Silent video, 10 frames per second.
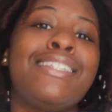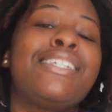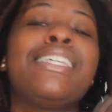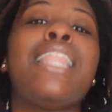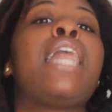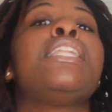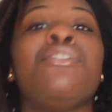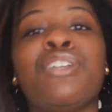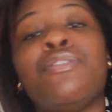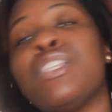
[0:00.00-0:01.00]
just a lot of
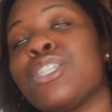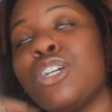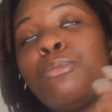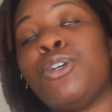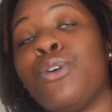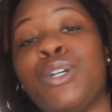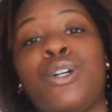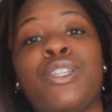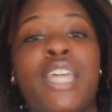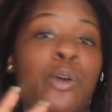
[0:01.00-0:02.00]
different events are gonna be going
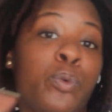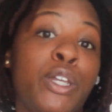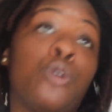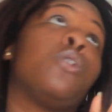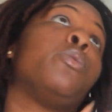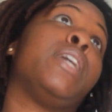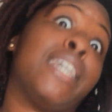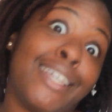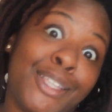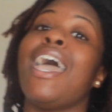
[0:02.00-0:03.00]
on that week or weekend.